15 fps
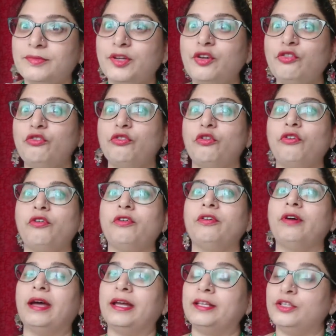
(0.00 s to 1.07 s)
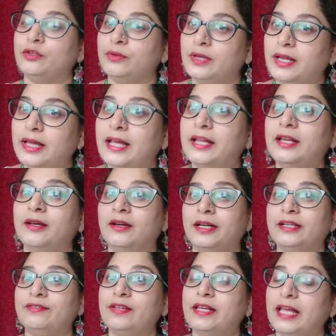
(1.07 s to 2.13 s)
grow and you will help. It
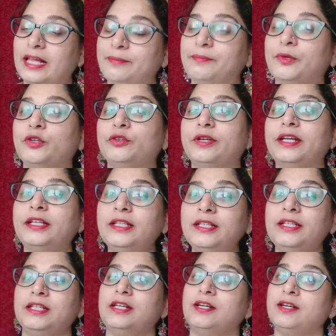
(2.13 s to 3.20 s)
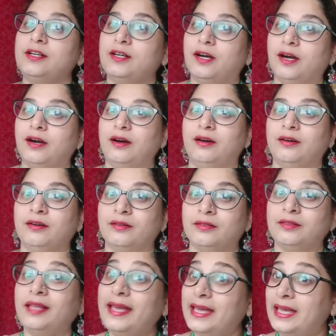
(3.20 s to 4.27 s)
will help you in uh,
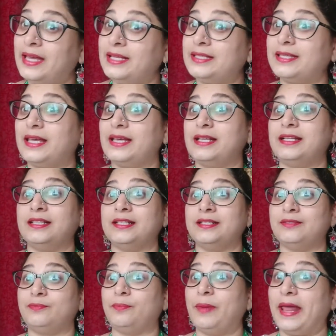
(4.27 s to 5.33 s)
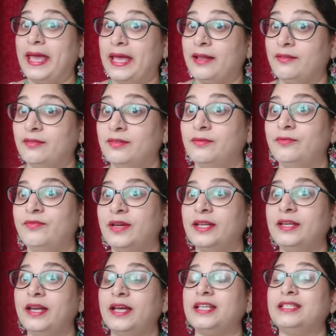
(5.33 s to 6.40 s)
thinking skills, play very
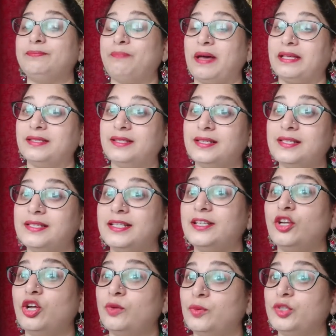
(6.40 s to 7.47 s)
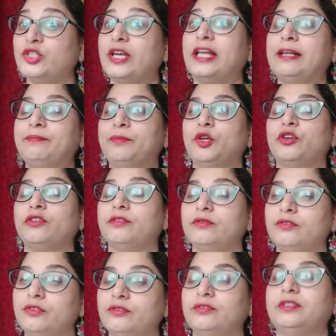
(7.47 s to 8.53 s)
nice puzzles and all which help your
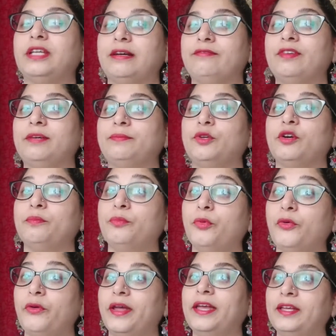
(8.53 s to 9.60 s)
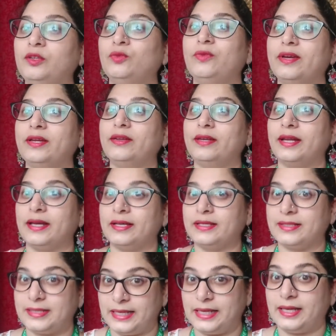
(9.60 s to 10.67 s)
develop your brain very
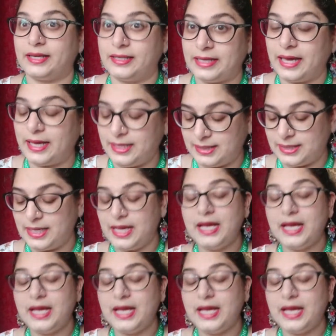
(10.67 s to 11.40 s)
nicely. Yes.